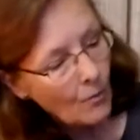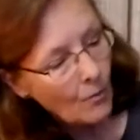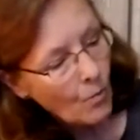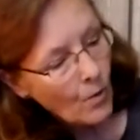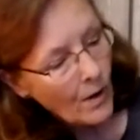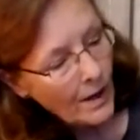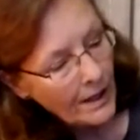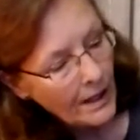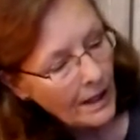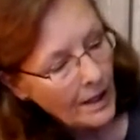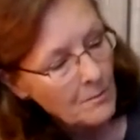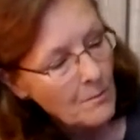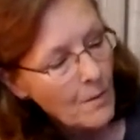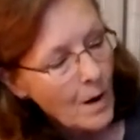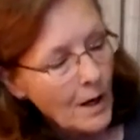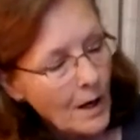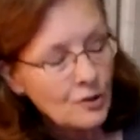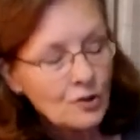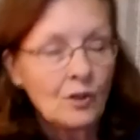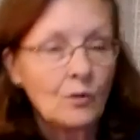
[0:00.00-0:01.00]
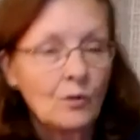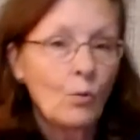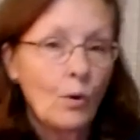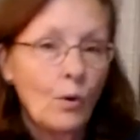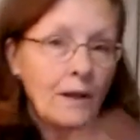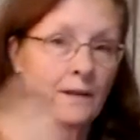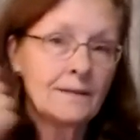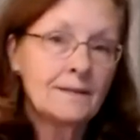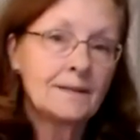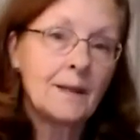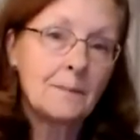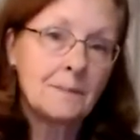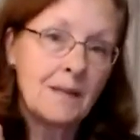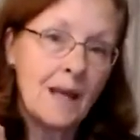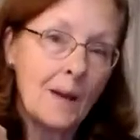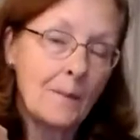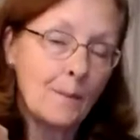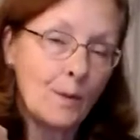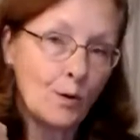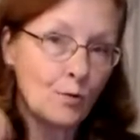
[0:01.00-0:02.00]
one in March and one in
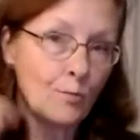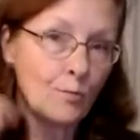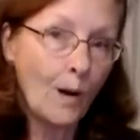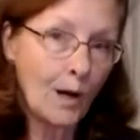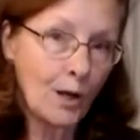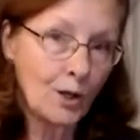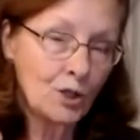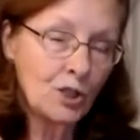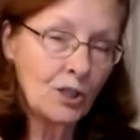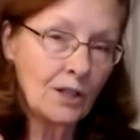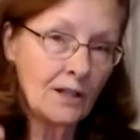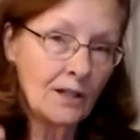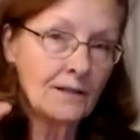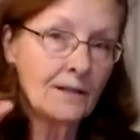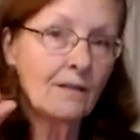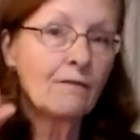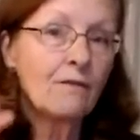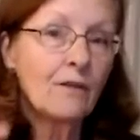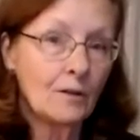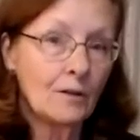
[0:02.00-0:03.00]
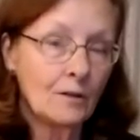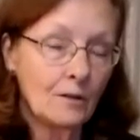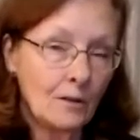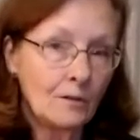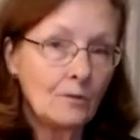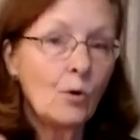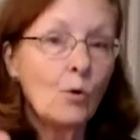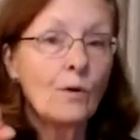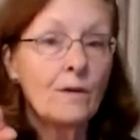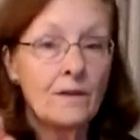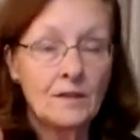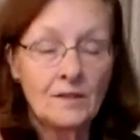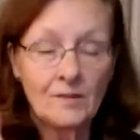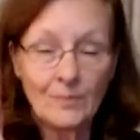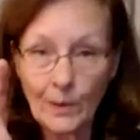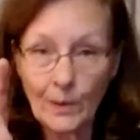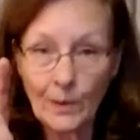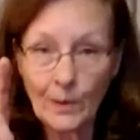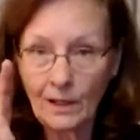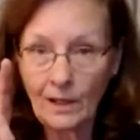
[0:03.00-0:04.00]
September. March is the vernal or the
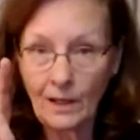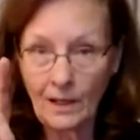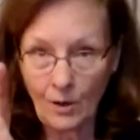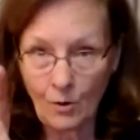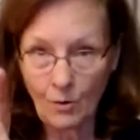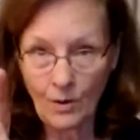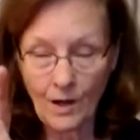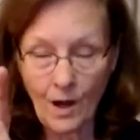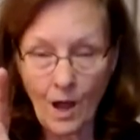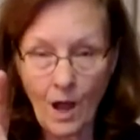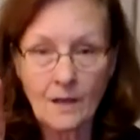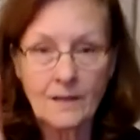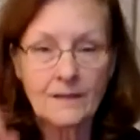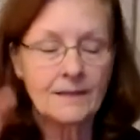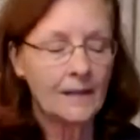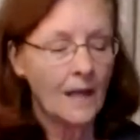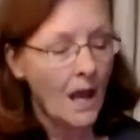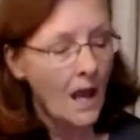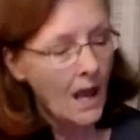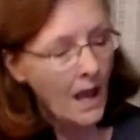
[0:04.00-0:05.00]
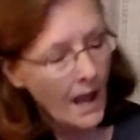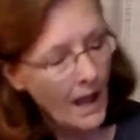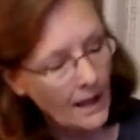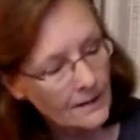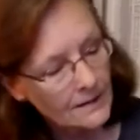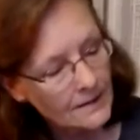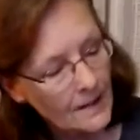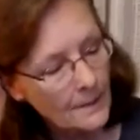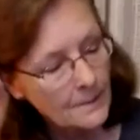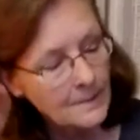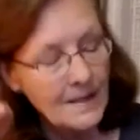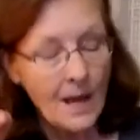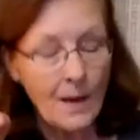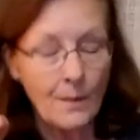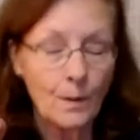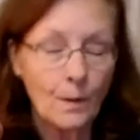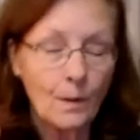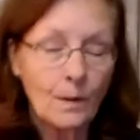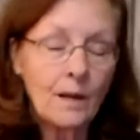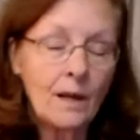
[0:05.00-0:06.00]
spring equinox, and
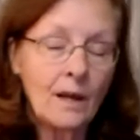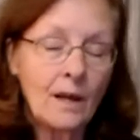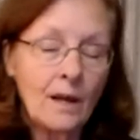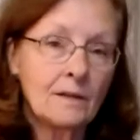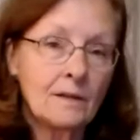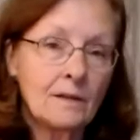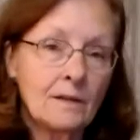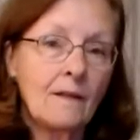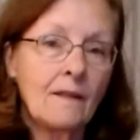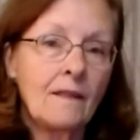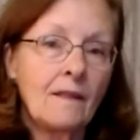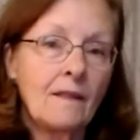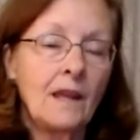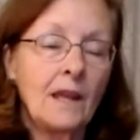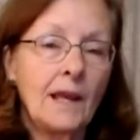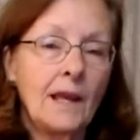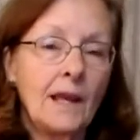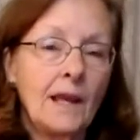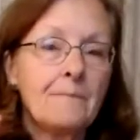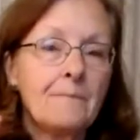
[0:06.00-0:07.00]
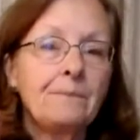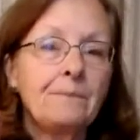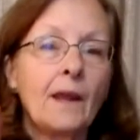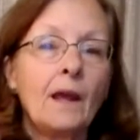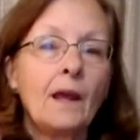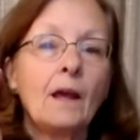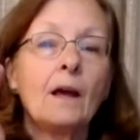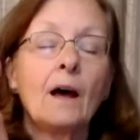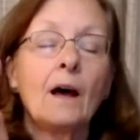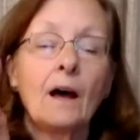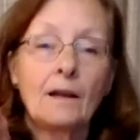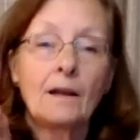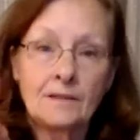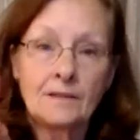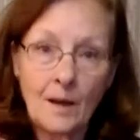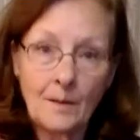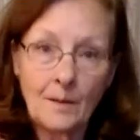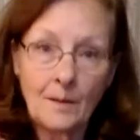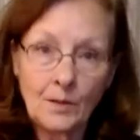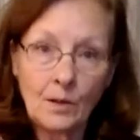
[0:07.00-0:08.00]
September is the
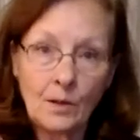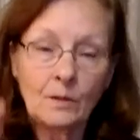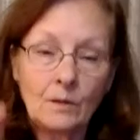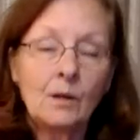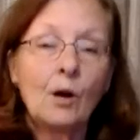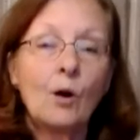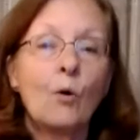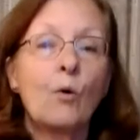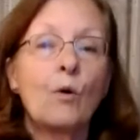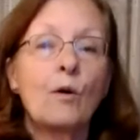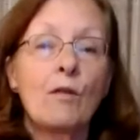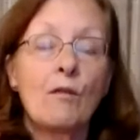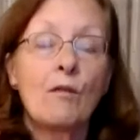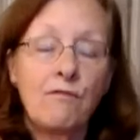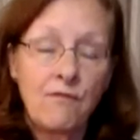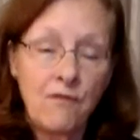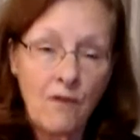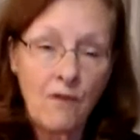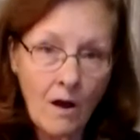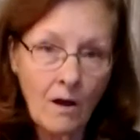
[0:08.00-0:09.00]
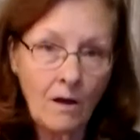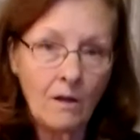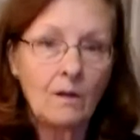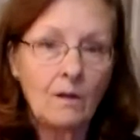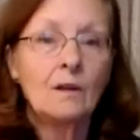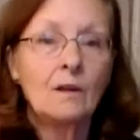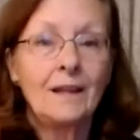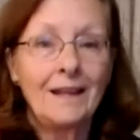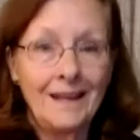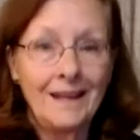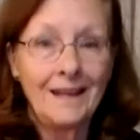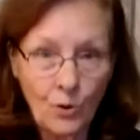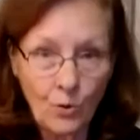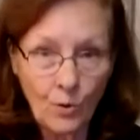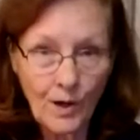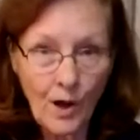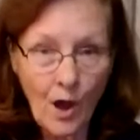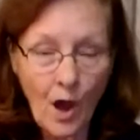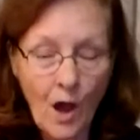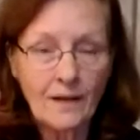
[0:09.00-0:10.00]
autumnal or the fall
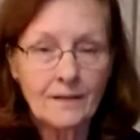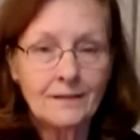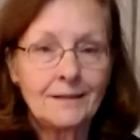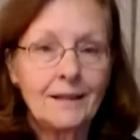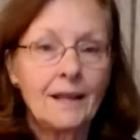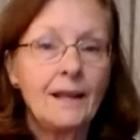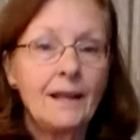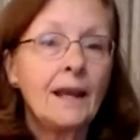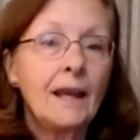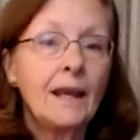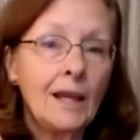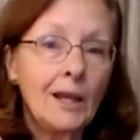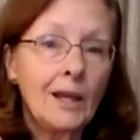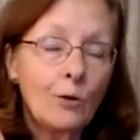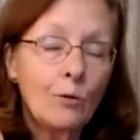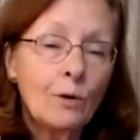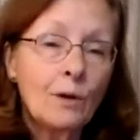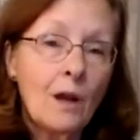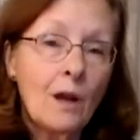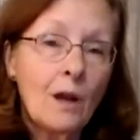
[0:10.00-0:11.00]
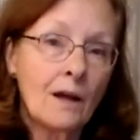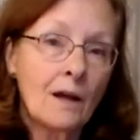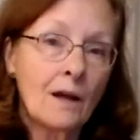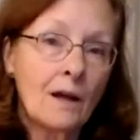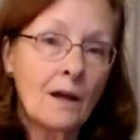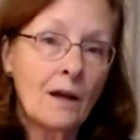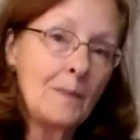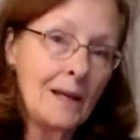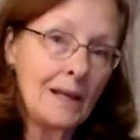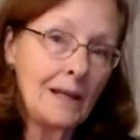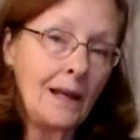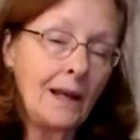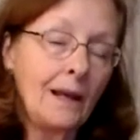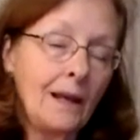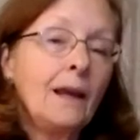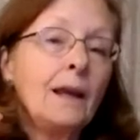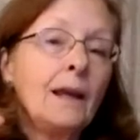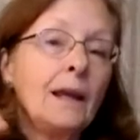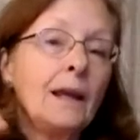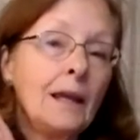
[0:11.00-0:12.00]
equinox. Equinox meaning
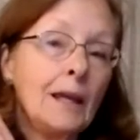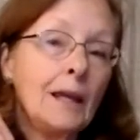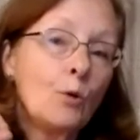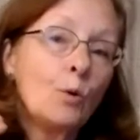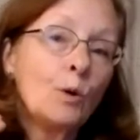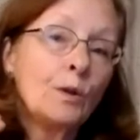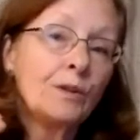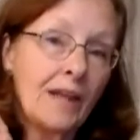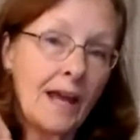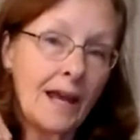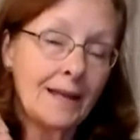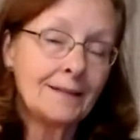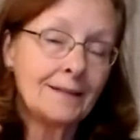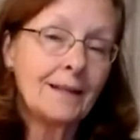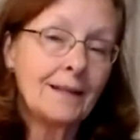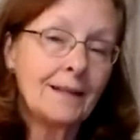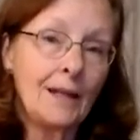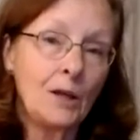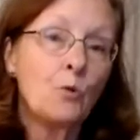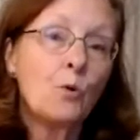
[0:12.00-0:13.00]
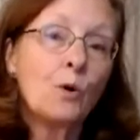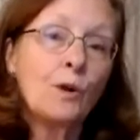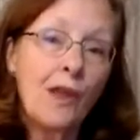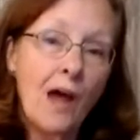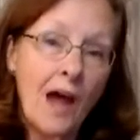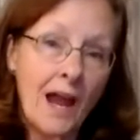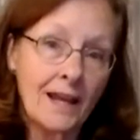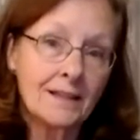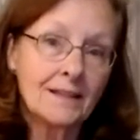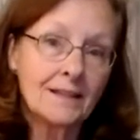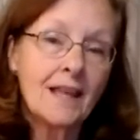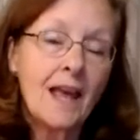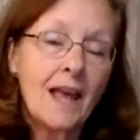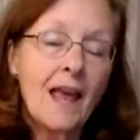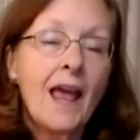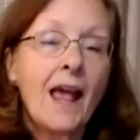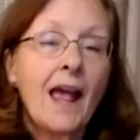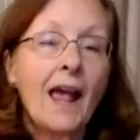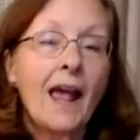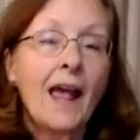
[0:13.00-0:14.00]
equal days and equal nights.
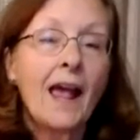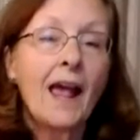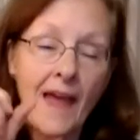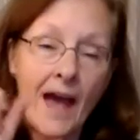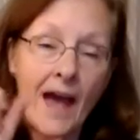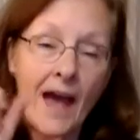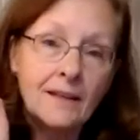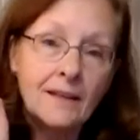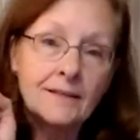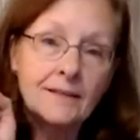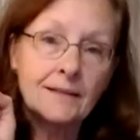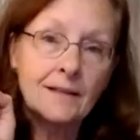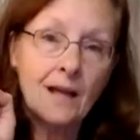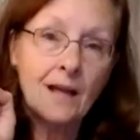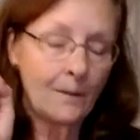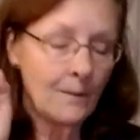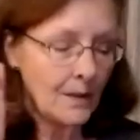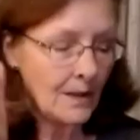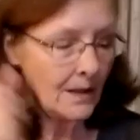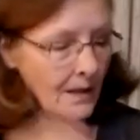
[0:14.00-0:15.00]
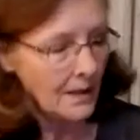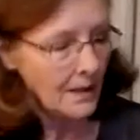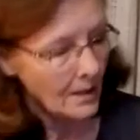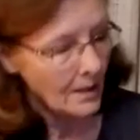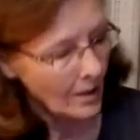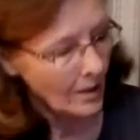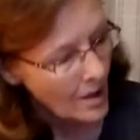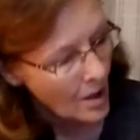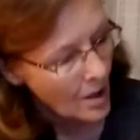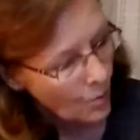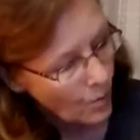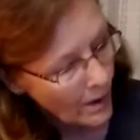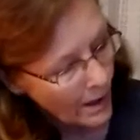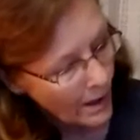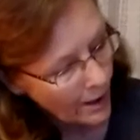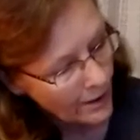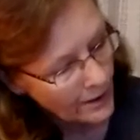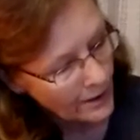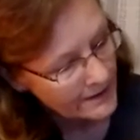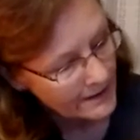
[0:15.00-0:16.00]
And that is the time of the year
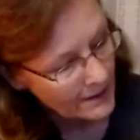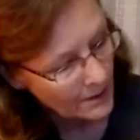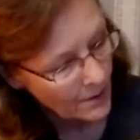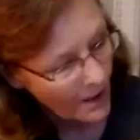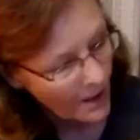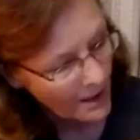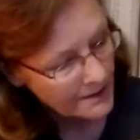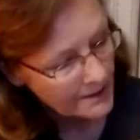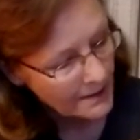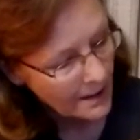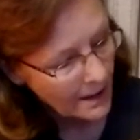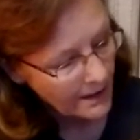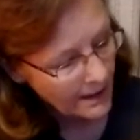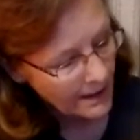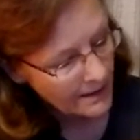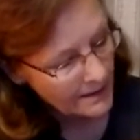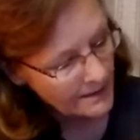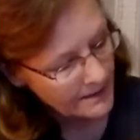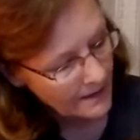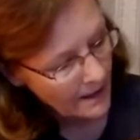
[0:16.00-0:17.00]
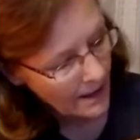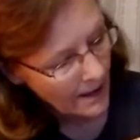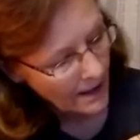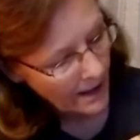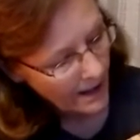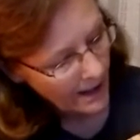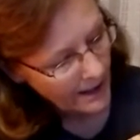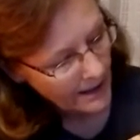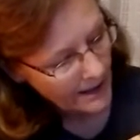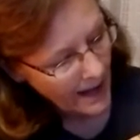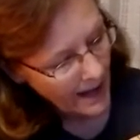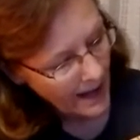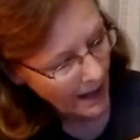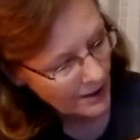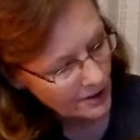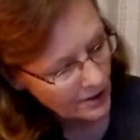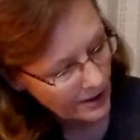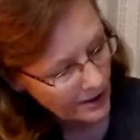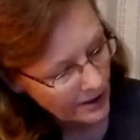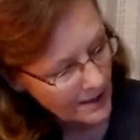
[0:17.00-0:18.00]
where, see where our sun is, it
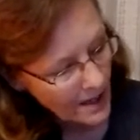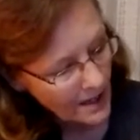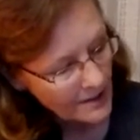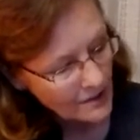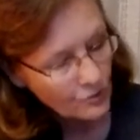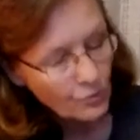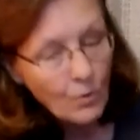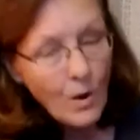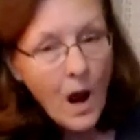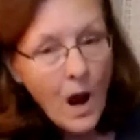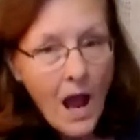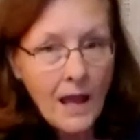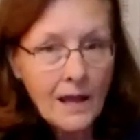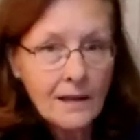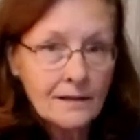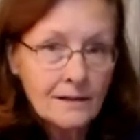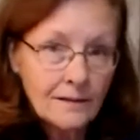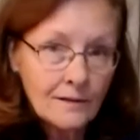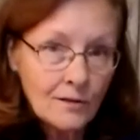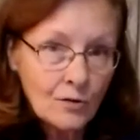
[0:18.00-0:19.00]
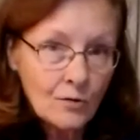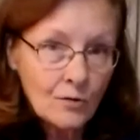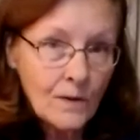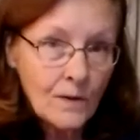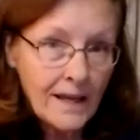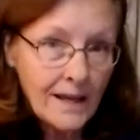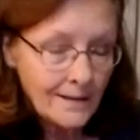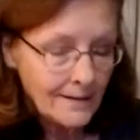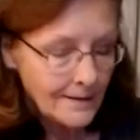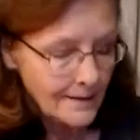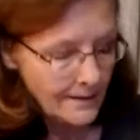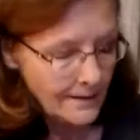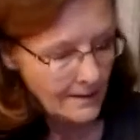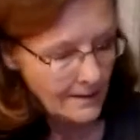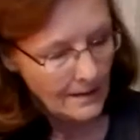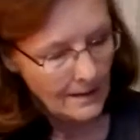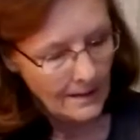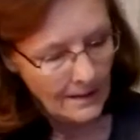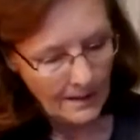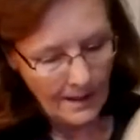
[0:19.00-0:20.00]
actually does rise due east
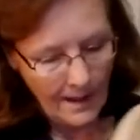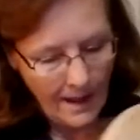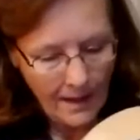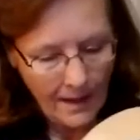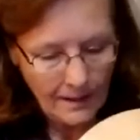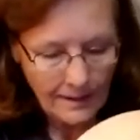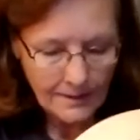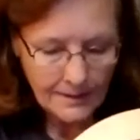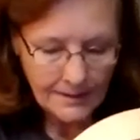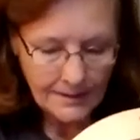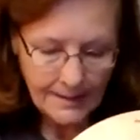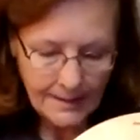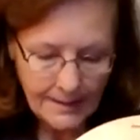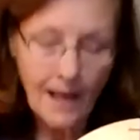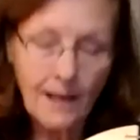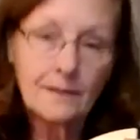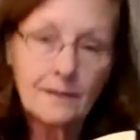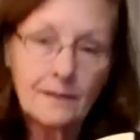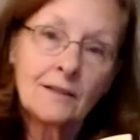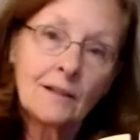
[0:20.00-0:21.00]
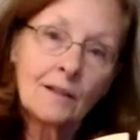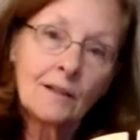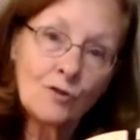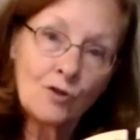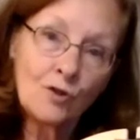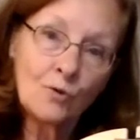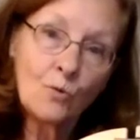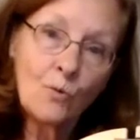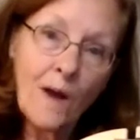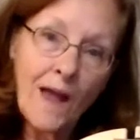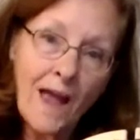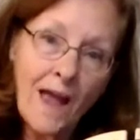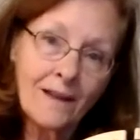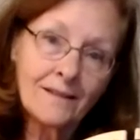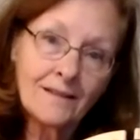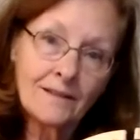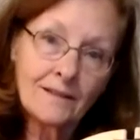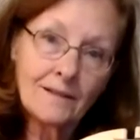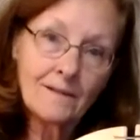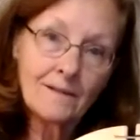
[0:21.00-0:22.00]
and it sets due
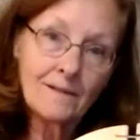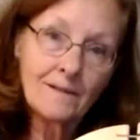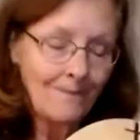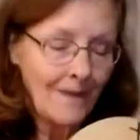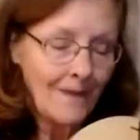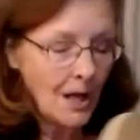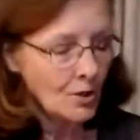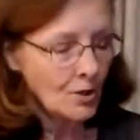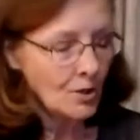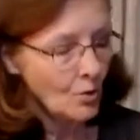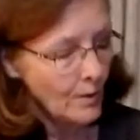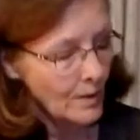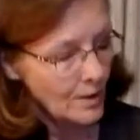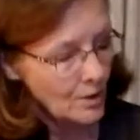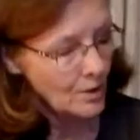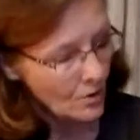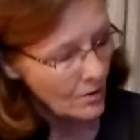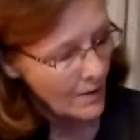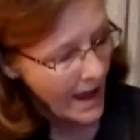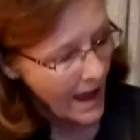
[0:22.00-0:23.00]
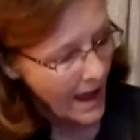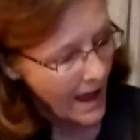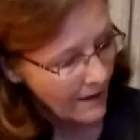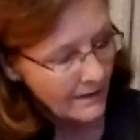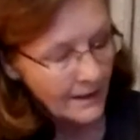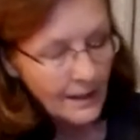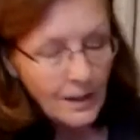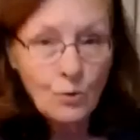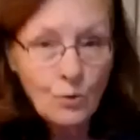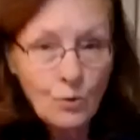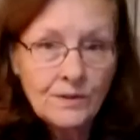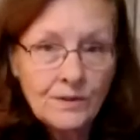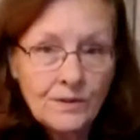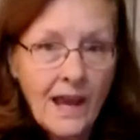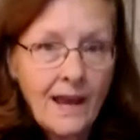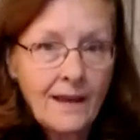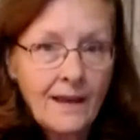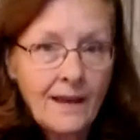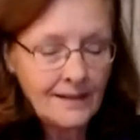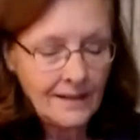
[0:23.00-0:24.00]
west. So we do have equal
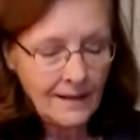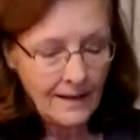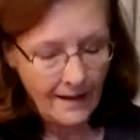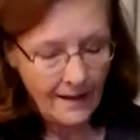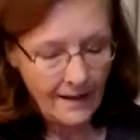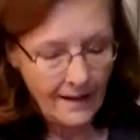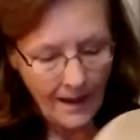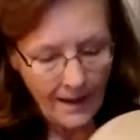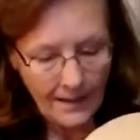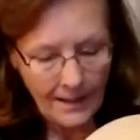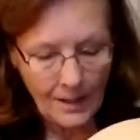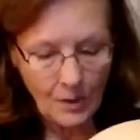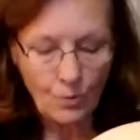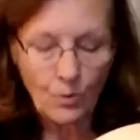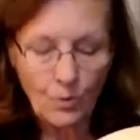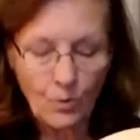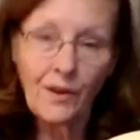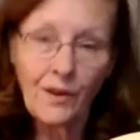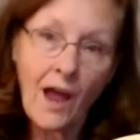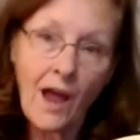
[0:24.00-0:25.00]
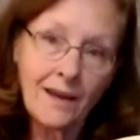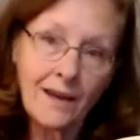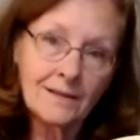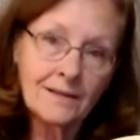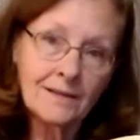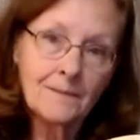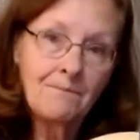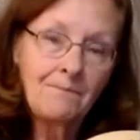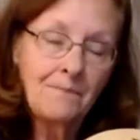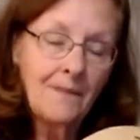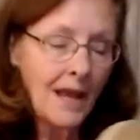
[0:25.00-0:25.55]
days and equal nights.